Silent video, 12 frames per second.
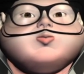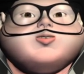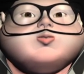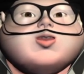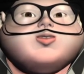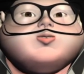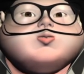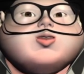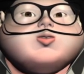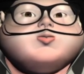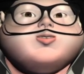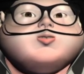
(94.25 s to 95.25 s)
The second
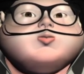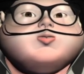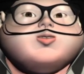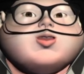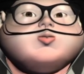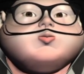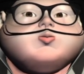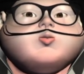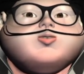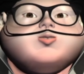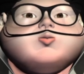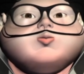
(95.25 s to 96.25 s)
section is how to
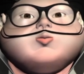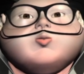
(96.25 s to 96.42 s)
find a